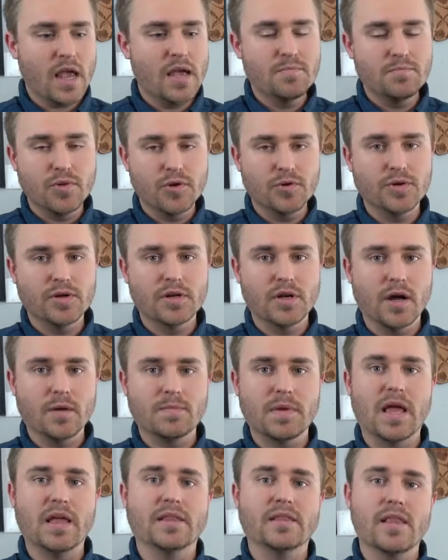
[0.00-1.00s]
and boot it
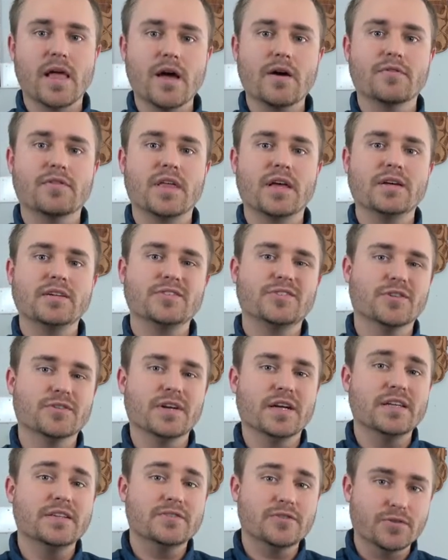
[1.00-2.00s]
up, and now that is
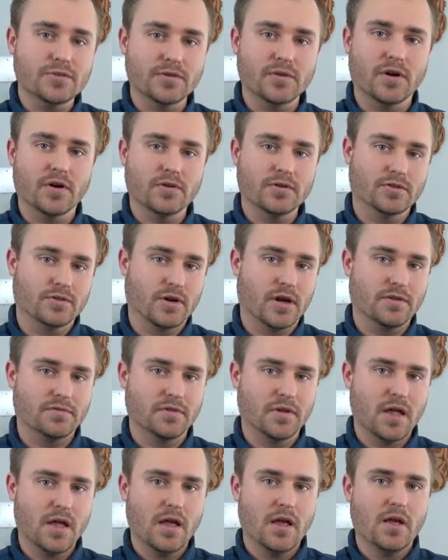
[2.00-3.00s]
your internal hard
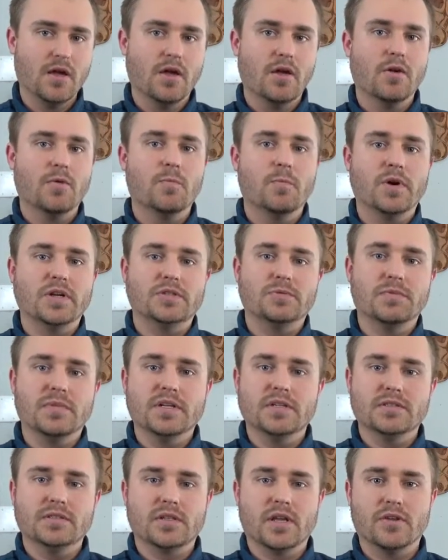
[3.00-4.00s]
drive, which
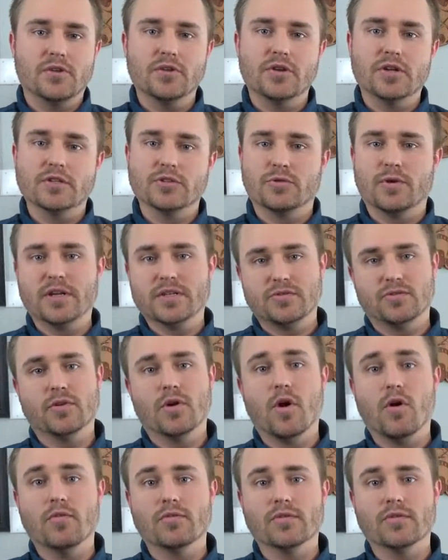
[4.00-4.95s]
means that you can transfer it